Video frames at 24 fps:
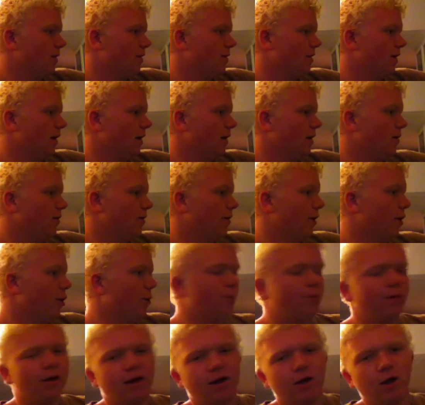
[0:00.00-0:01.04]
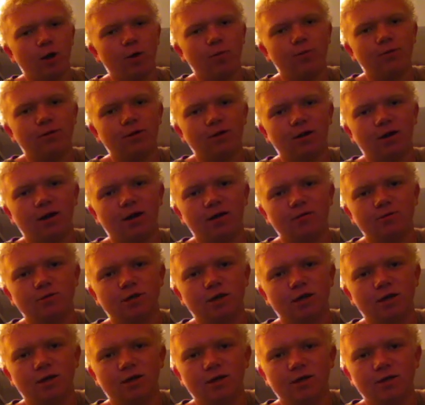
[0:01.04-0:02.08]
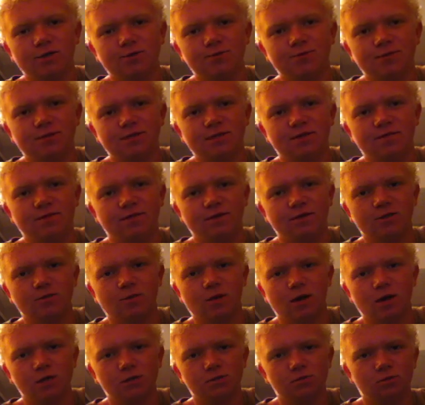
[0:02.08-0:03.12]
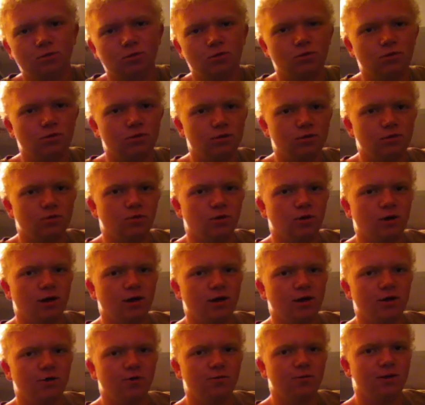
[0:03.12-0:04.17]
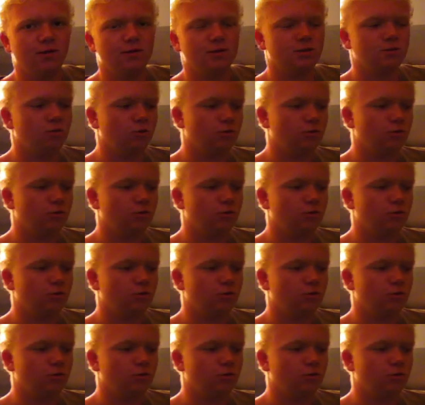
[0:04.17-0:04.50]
thank you, and I hope that helped. I tried to get as specific as possible with what I know about this